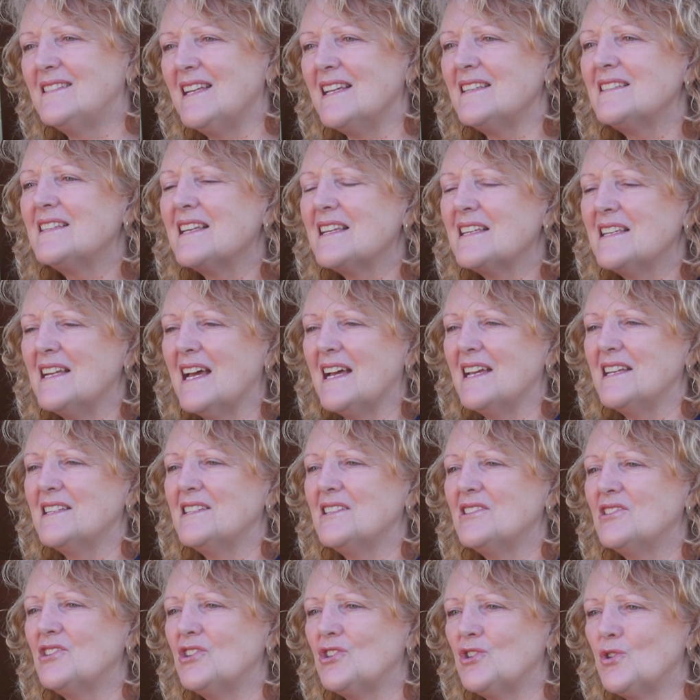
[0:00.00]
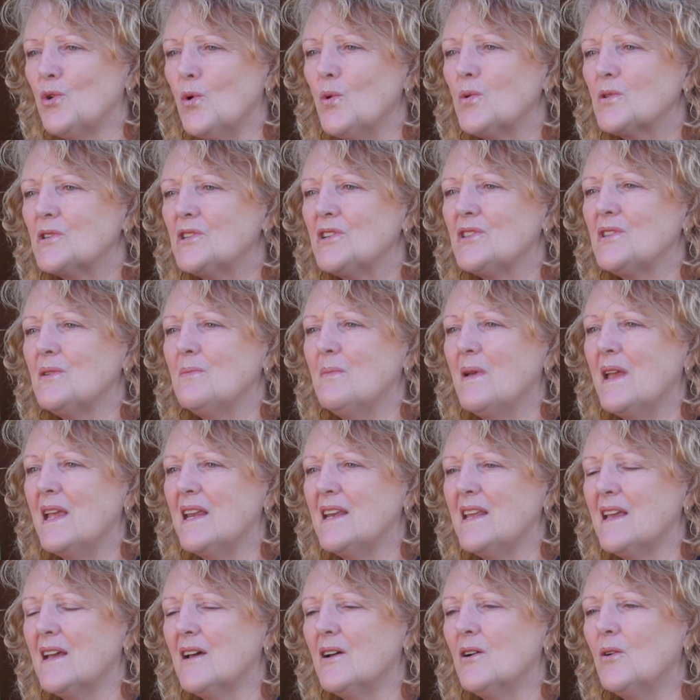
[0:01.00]
designated to talk to the
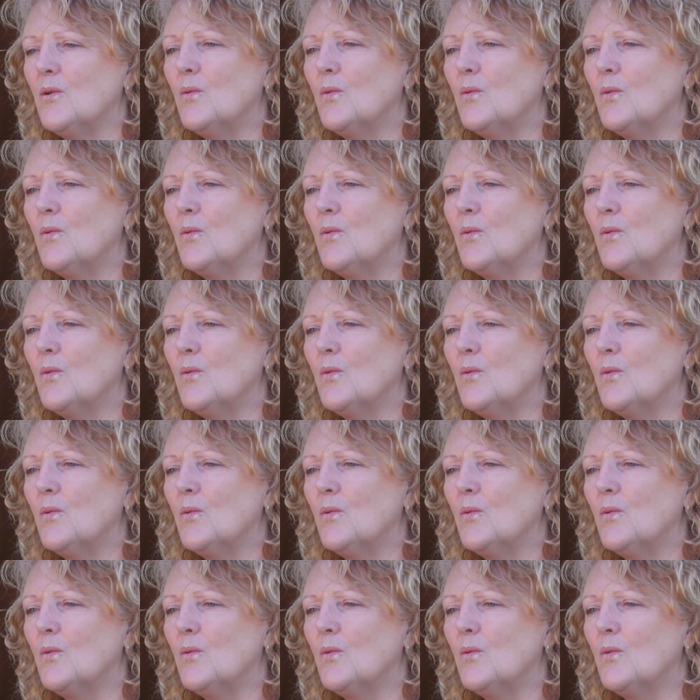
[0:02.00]
media